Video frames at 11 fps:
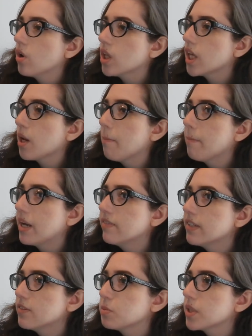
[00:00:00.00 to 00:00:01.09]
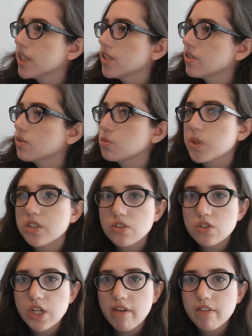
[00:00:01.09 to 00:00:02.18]
Or like my favorite place was
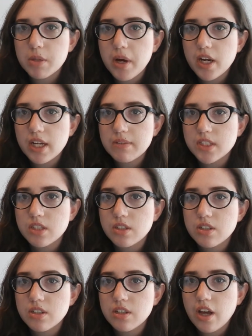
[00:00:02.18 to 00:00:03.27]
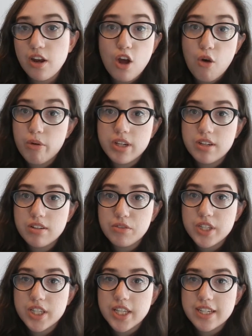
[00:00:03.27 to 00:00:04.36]
Stratford-upon-Avon, and no one
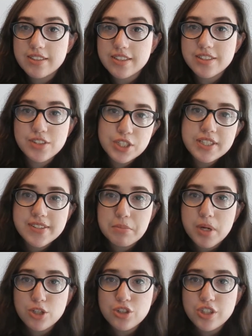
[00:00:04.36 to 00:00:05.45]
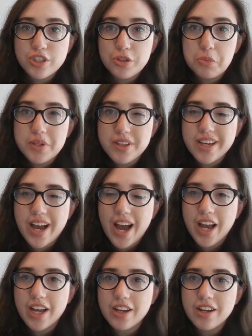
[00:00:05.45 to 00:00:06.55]
really likes it because there isn't much to do, but like
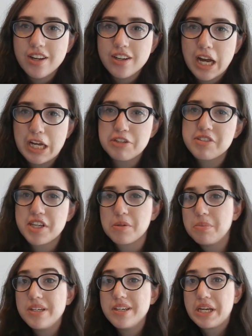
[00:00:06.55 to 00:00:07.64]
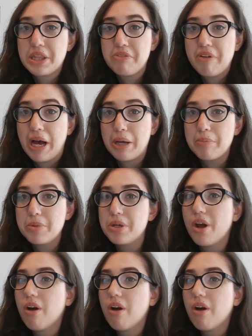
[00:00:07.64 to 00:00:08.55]
I just like being in the vibe, you